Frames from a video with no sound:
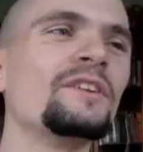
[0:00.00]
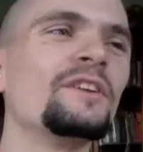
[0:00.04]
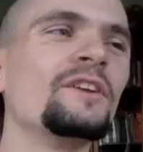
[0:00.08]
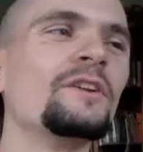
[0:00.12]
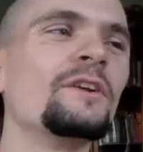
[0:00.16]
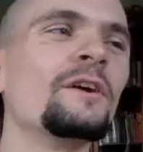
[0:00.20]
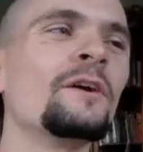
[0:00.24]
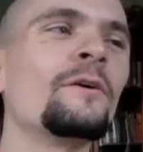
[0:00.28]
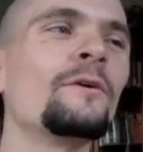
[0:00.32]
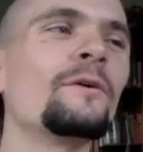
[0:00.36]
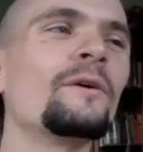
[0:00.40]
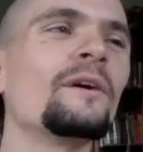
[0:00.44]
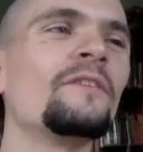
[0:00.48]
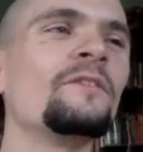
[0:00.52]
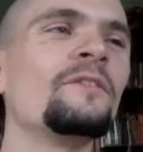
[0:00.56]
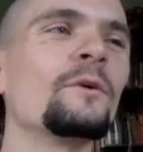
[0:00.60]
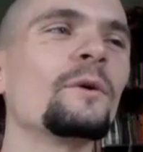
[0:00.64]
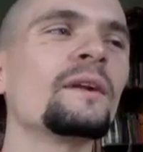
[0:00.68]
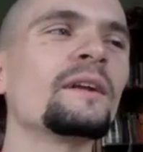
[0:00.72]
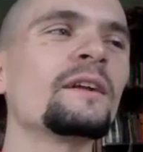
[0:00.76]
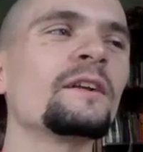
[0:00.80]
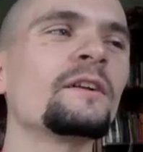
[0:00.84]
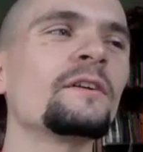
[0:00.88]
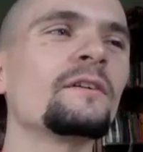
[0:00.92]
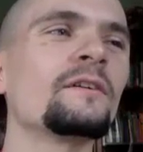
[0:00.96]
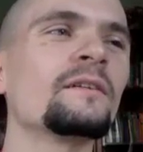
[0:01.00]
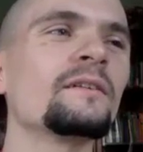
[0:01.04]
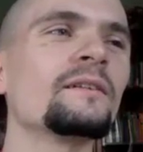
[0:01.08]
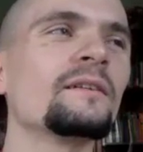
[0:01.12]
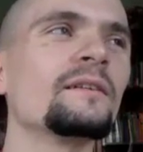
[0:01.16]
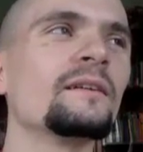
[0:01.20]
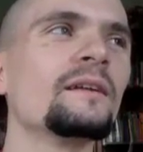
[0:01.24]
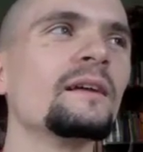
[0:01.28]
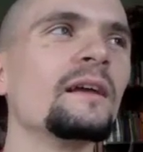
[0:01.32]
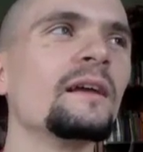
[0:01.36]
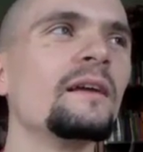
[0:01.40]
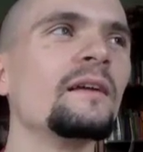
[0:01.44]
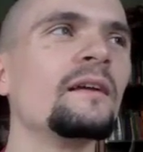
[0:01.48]
if you want
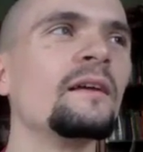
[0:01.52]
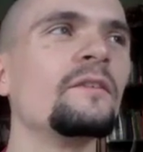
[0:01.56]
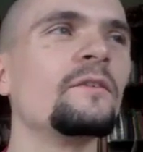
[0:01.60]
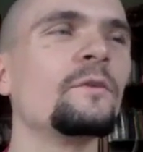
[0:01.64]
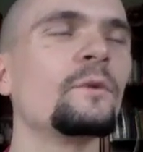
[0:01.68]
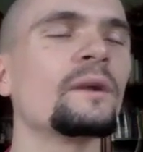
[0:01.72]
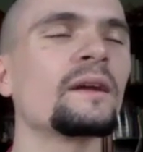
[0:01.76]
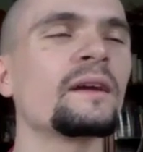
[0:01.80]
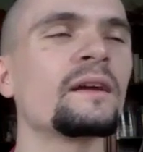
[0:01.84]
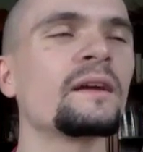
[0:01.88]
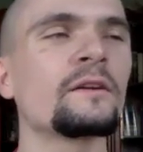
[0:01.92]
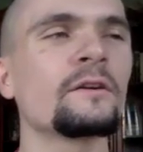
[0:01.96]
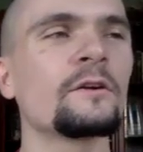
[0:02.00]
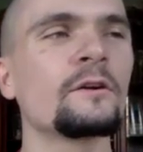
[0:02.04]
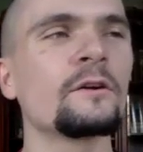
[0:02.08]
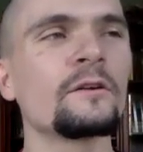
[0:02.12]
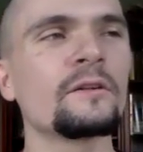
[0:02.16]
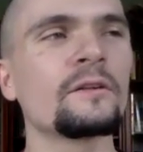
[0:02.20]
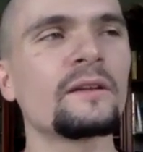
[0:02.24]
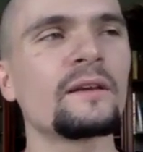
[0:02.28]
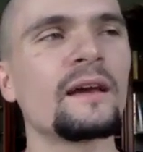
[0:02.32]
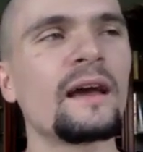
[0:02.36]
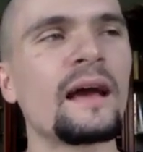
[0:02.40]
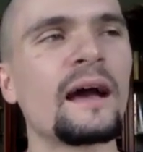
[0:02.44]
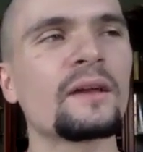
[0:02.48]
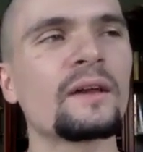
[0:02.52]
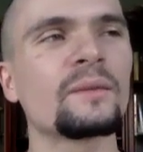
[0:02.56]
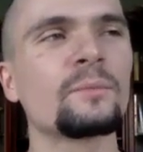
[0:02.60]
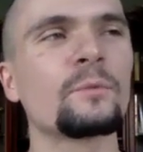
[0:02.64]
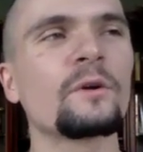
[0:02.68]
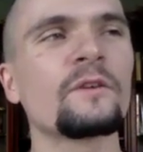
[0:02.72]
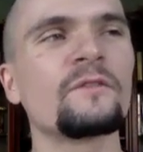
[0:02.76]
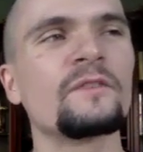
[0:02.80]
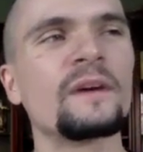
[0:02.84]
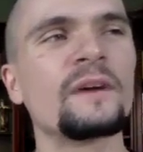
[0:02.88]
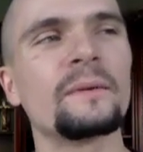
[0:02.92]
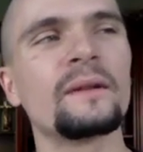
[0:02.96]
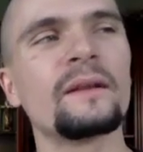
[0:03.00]
to get a girl to act
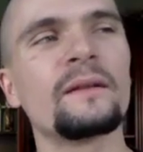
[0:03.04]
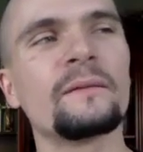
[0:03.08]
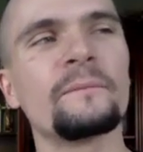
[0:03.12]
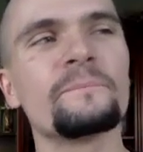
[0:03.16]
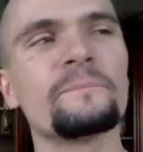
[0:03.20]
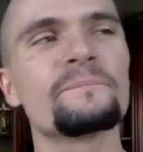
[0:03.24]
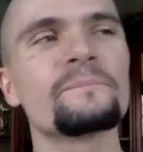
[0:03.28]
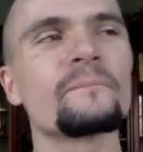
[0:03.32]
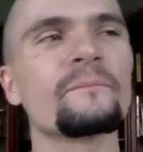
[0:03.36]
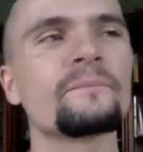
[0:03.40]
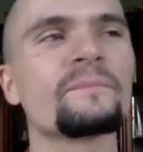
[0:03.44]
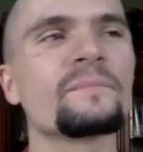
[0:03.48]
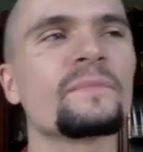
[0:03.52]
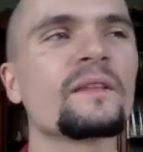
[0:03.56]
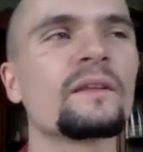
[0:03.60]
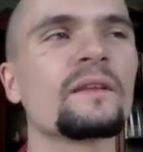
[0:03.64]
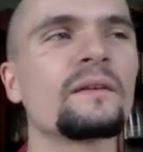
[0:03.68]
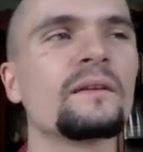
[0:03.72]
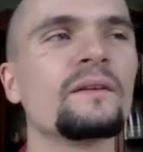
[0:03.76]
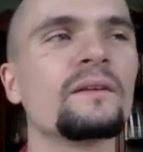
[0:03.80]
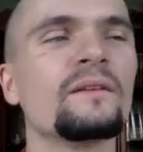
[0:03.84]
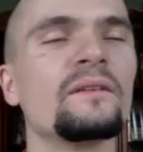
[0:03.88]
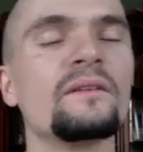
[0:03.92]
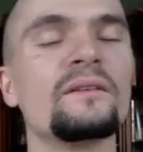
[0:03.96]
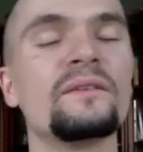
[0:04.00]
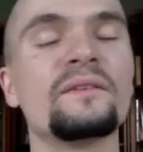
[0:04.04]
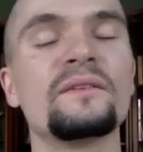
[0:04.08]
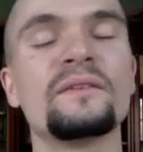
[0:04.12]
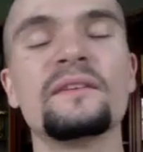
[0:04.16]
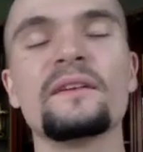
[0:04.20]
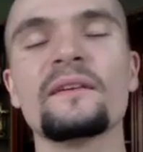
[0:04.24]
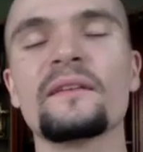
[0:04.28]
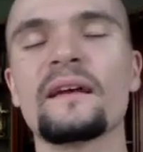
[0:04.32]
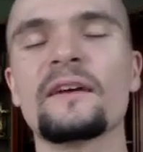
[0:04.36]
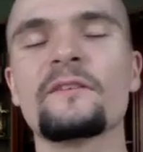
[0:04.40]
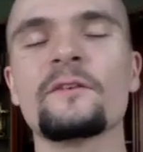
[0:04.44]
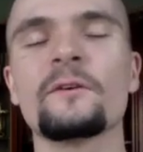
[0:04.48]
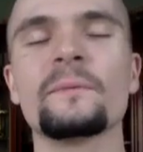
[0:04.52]
more feminine,
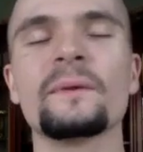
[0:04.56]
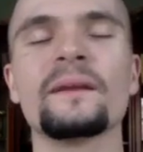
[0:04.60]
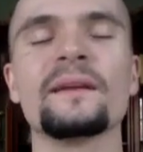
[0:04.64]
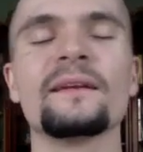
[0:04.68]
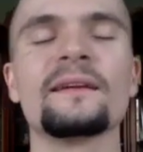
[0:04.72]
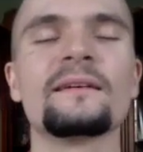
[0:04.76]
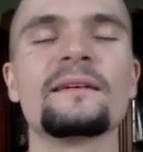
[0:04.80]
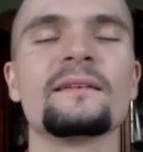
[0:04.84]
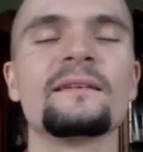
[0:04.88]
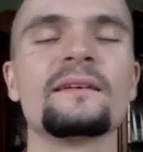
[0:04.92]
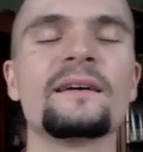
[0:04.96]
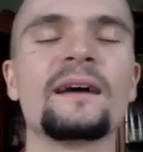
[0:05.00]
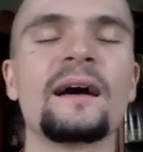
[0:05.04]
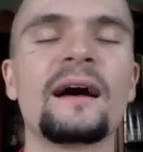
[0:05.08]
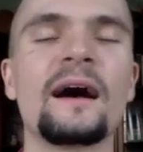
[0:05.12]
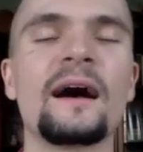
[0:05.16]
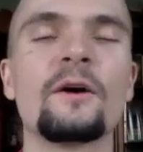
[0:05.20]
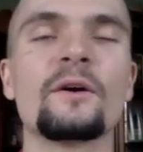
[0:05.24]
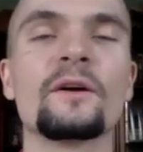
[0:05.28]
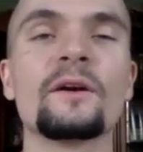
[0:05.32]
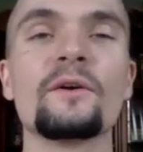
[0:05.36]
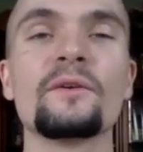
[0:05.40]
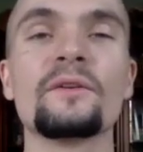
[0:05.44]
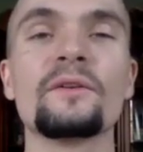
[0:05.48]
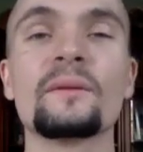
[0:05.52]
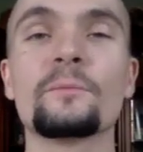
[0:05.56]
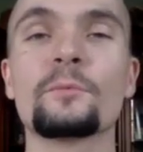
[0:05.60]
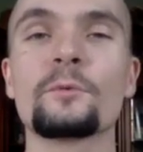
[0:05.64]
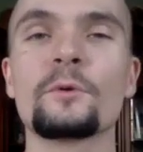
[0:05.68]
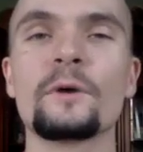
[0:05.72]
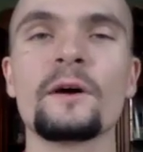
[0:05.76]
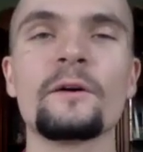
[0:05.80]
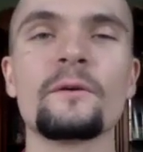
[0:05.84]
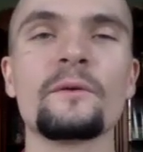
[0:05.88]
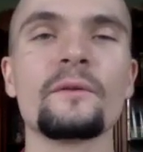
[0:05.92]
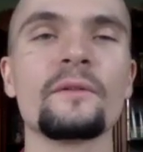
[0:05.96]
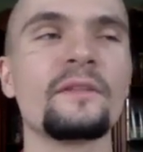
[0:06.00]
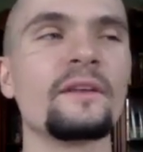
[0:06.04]
steal that from me. How goes it,
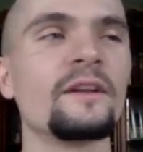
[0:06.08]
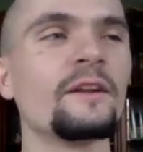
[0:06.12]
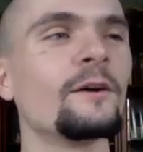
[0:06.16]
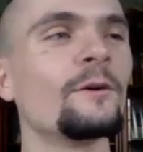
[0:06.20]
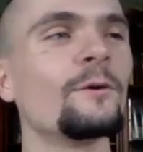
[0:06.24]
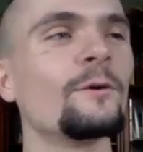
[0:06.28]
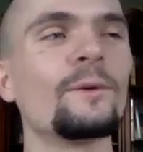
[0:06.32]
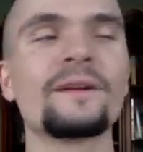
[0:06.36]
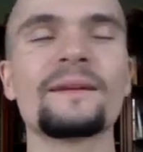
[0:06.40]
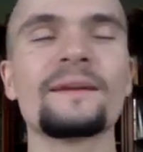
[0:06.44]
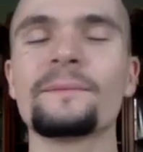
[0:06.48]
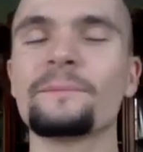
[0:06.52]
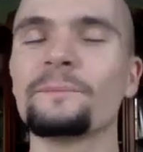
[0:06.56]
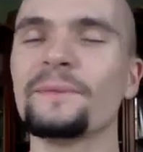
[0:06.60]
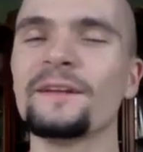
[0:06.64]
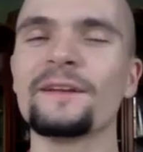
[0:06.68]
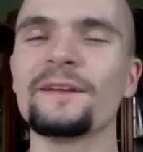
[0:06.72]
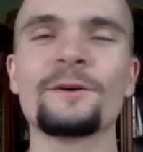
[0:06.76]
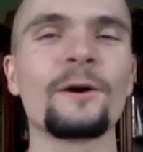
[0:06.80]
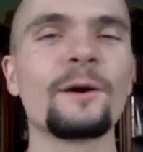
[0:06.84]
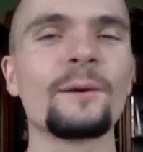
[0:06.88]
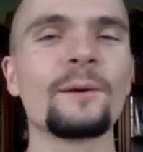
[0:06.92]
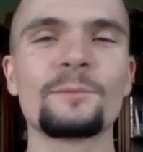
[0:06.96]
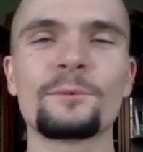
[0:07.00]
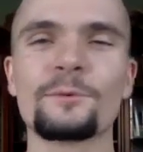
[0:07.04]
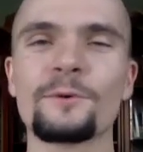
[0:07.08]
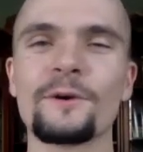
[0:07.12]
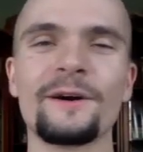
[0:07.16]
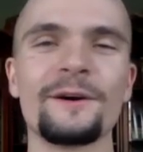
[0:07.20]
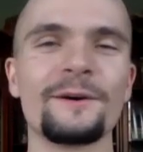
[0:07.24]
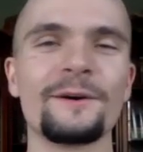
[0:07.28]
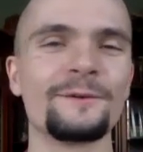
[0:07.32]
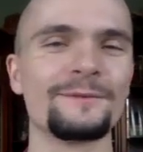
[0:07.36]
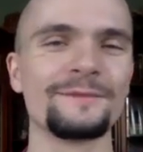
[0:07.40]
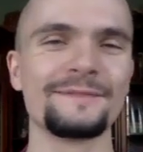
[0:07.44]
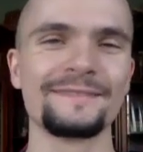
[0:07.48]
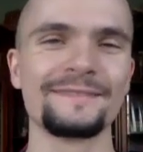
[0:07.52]
bro? They don't want to be called bro.